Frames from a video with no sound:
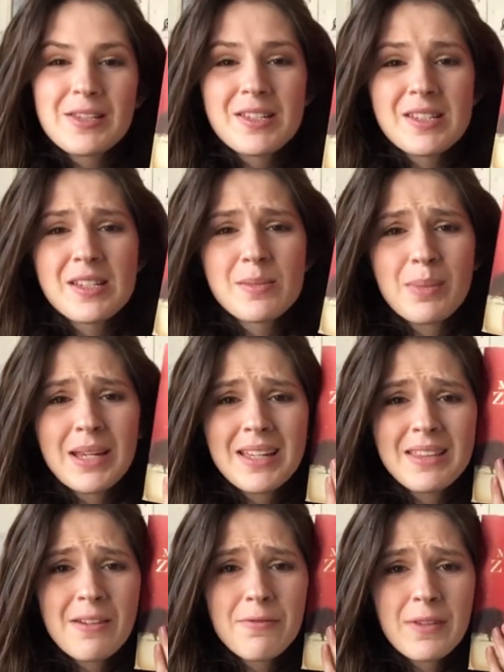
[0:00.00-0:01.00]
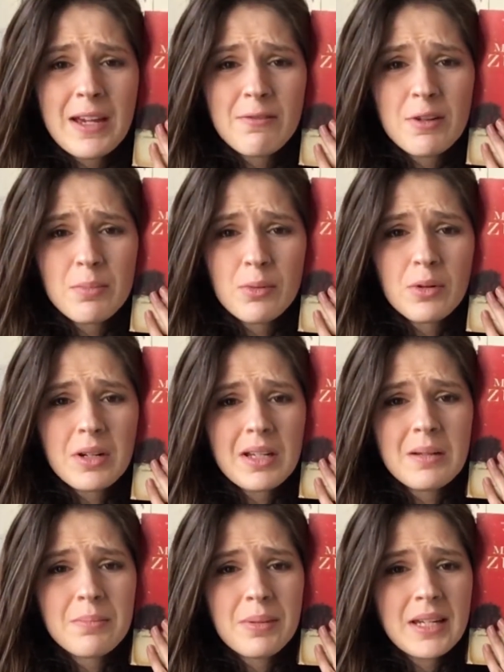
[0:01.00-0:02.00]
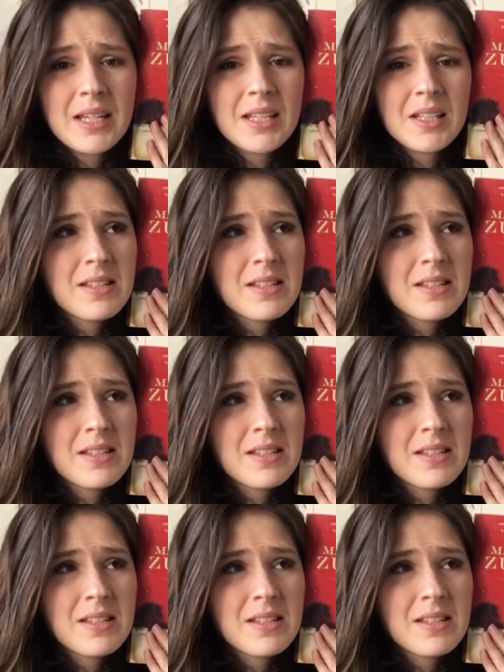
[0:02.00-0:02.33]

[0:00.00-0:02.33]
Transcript: this as being their favorite book and being